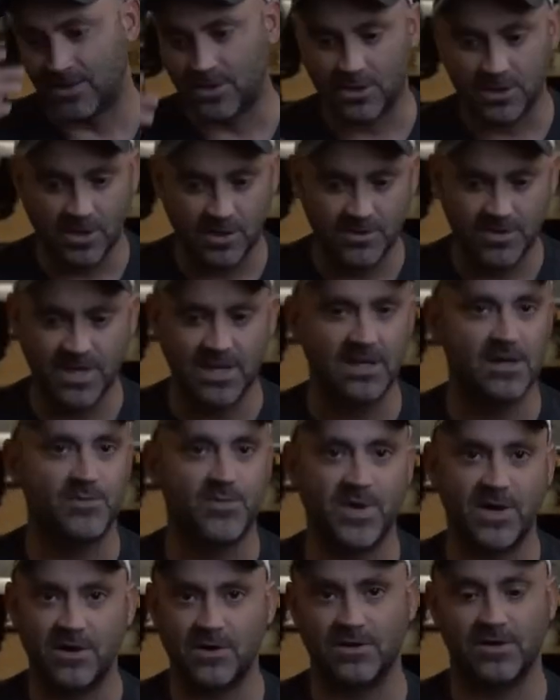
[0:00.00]
clothing and
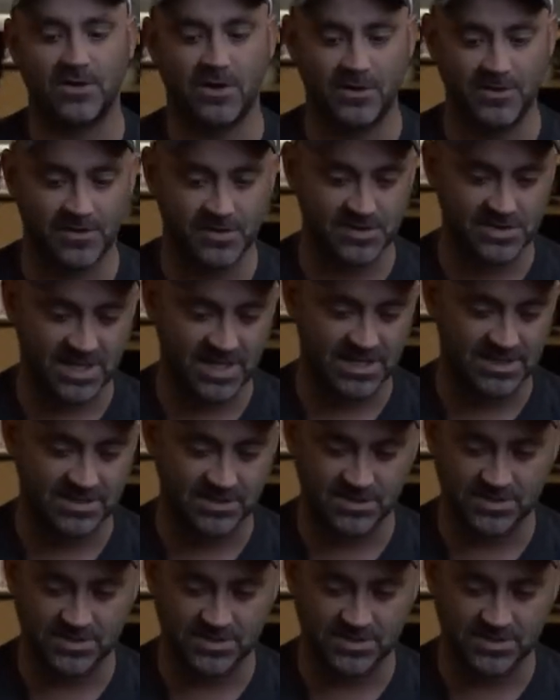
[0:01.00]
apparel and all those things,